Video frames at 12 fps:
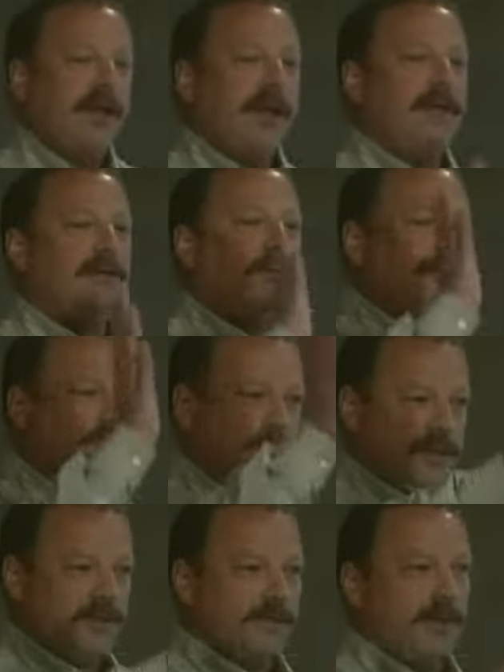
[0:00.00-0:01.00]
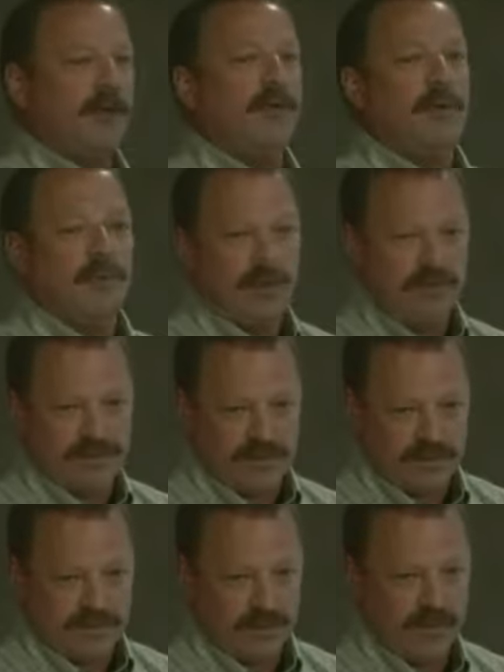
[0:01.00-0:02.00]
and to then place it on a remote
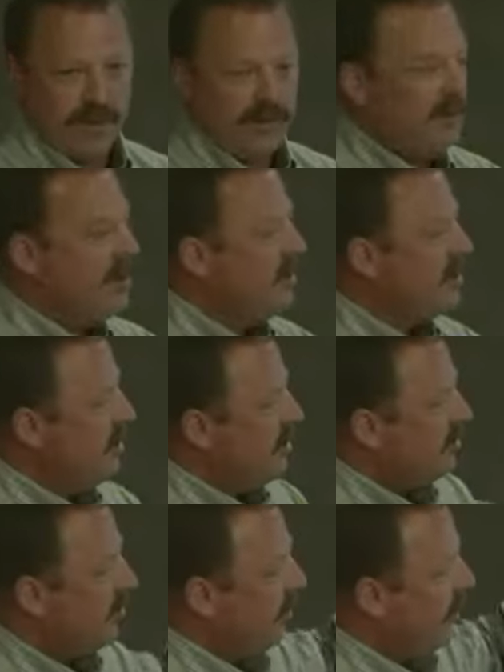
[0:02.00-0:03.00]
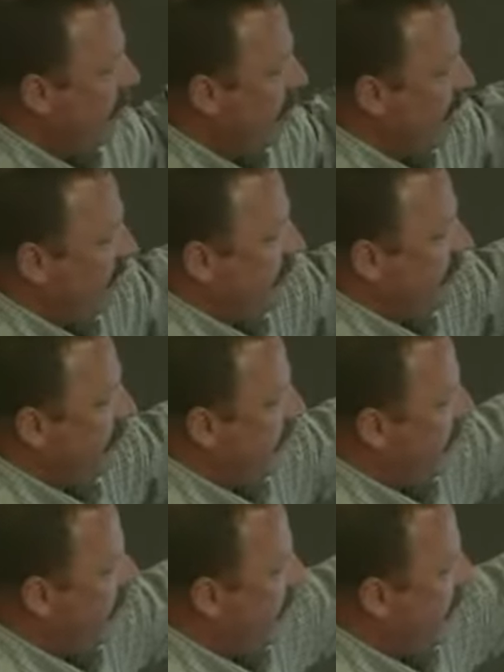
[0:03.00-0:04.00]
server. So they were also
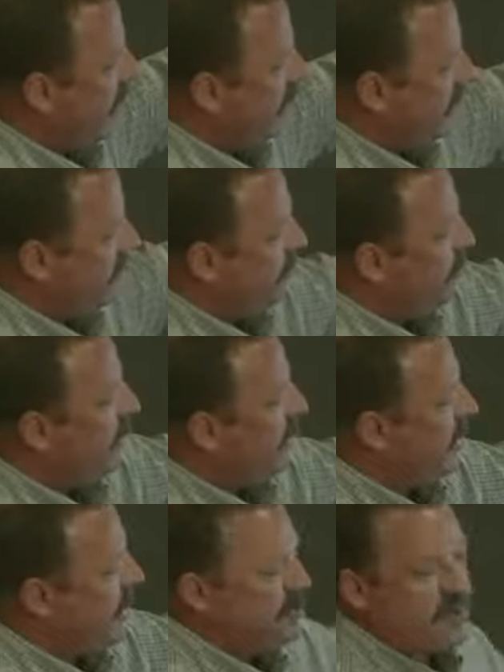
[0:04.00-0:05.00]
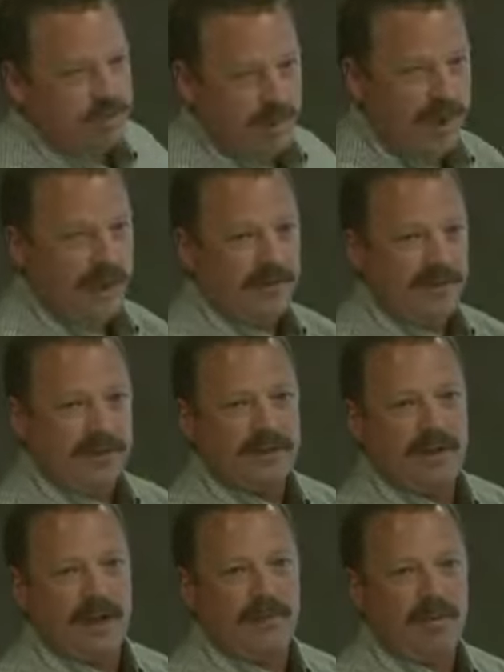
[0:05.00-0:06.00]
looking at picking up speed in the
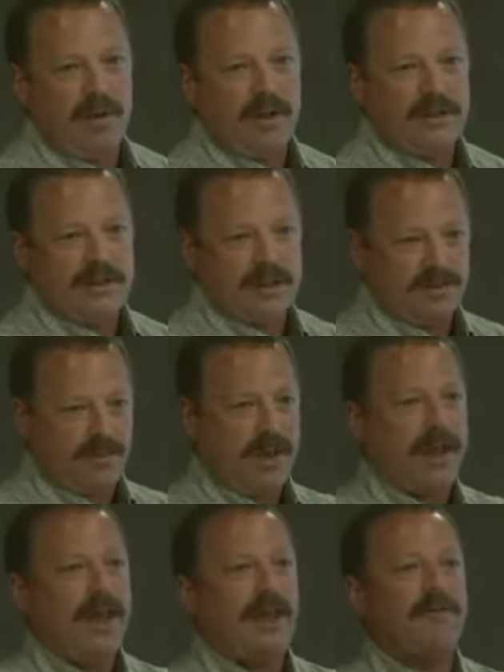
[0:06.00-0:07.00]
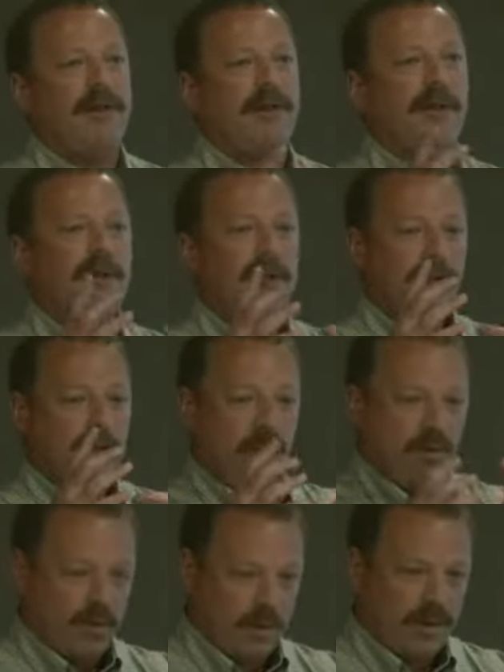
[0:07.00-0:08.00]
entire process by having
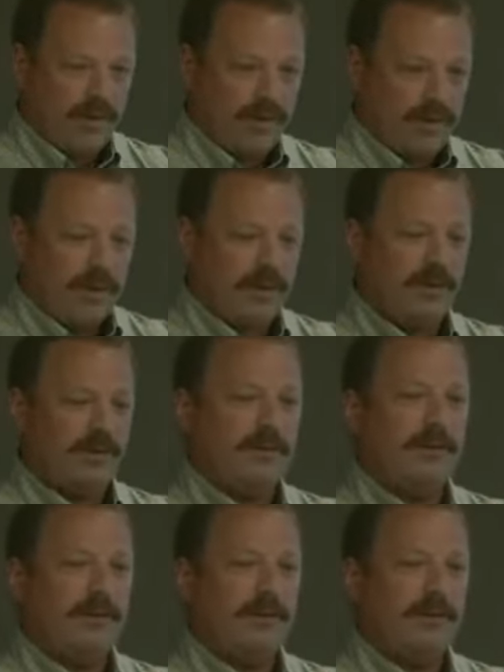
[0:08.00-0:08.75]
where the